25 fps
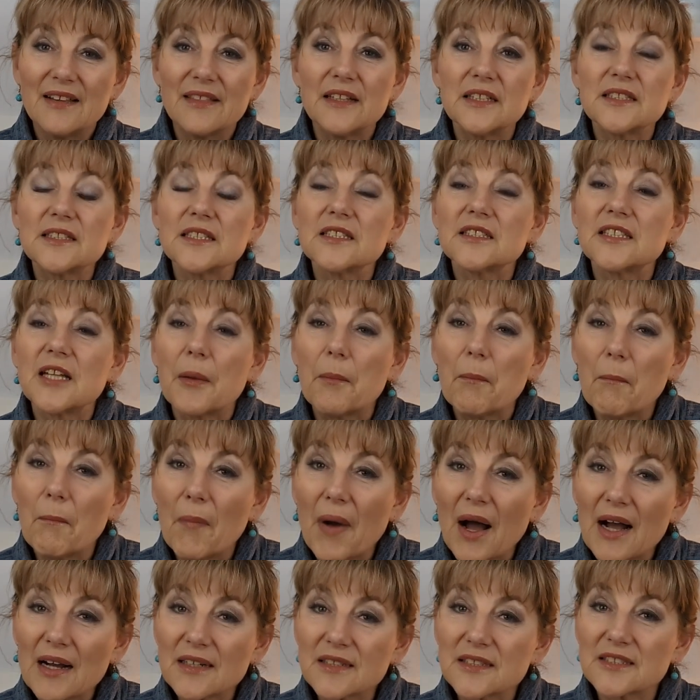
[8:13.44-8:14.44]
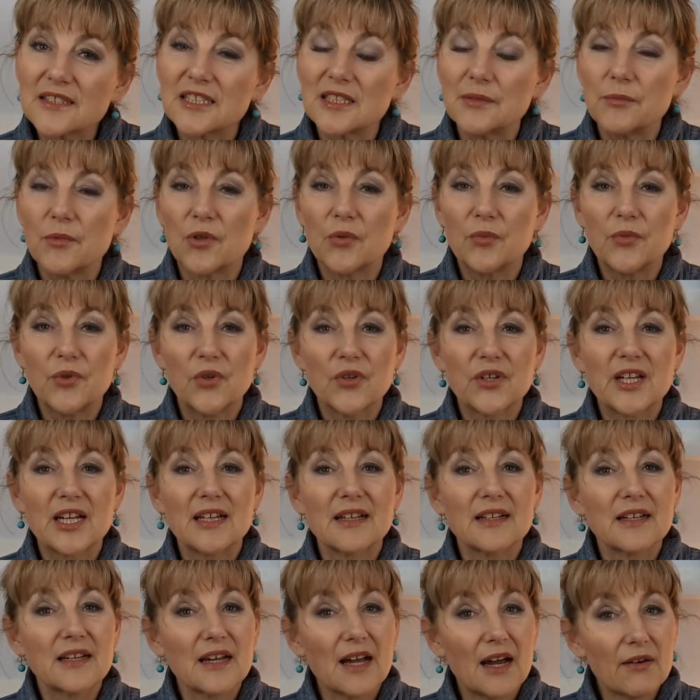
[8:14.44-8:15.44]
This is the maximum you
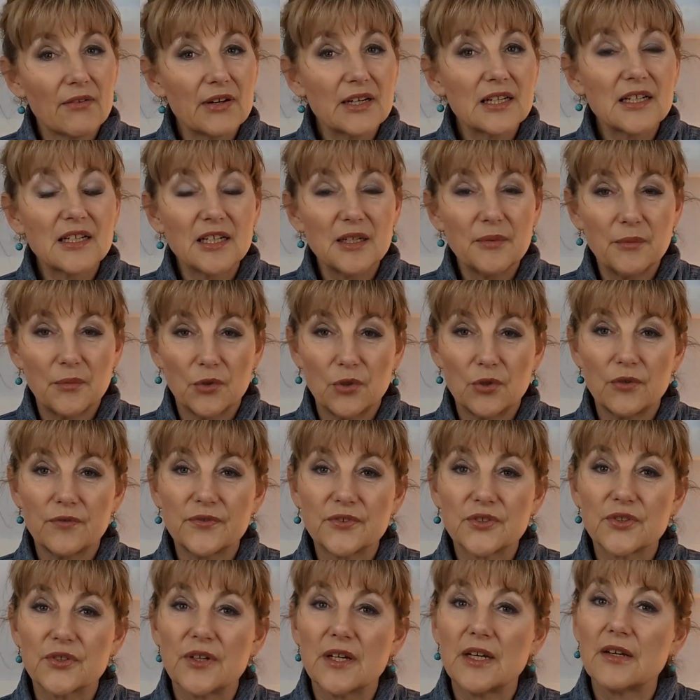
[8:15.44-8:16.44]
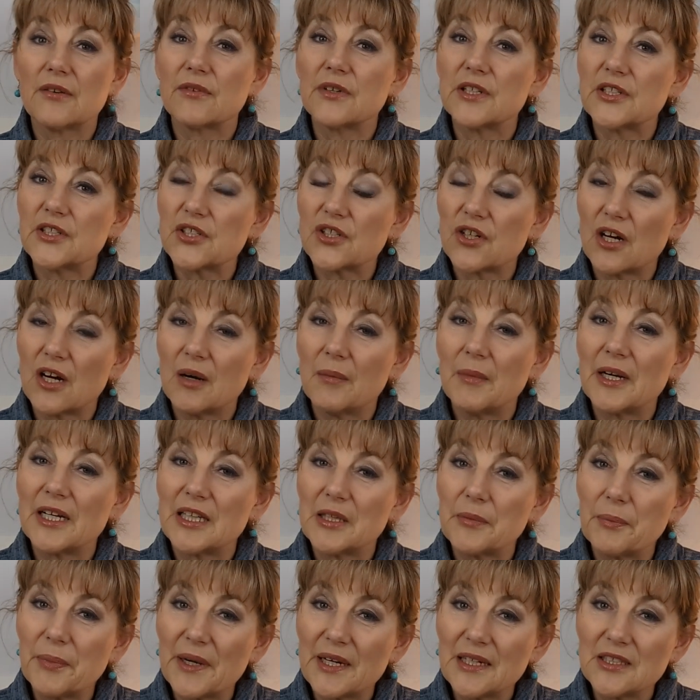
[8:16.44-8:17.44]
can currently move to a
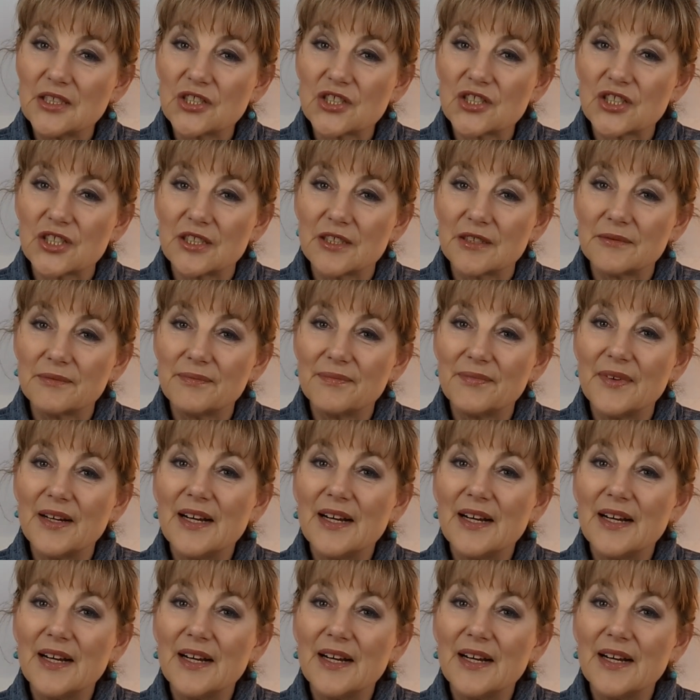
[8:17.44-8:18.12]
retirement pension.